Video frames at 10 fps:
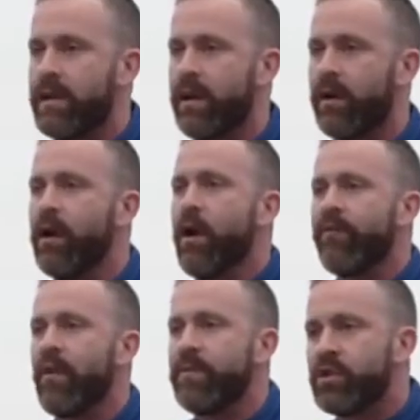here
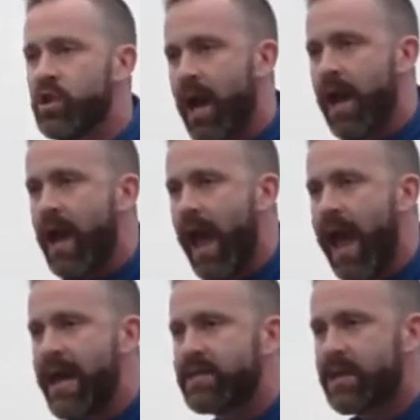from the
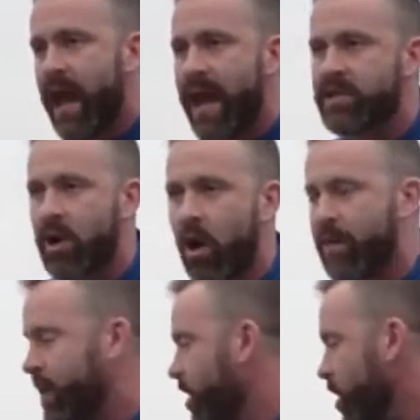JSS
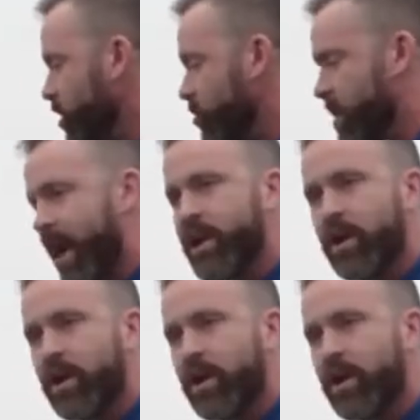Army. United